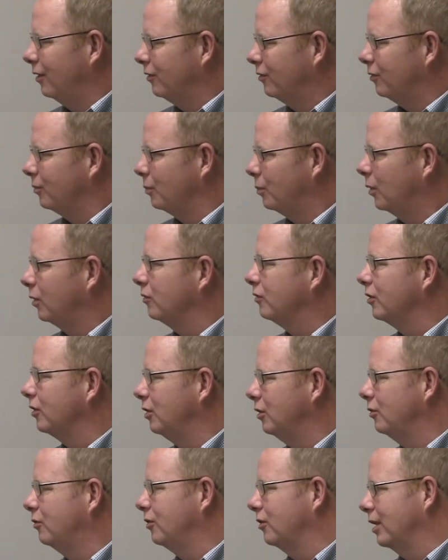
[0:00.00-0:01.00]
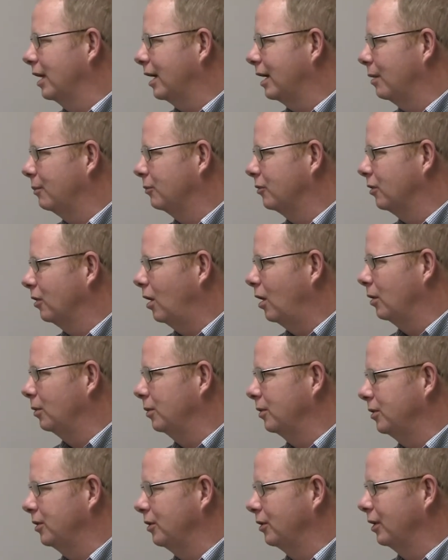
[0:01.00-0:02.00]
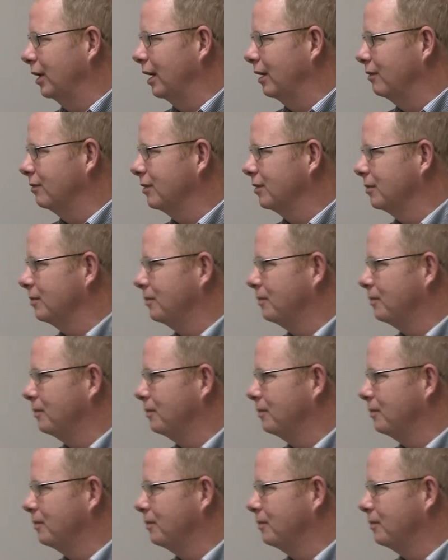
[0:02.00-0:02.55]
is some persecution that comes along with your gift?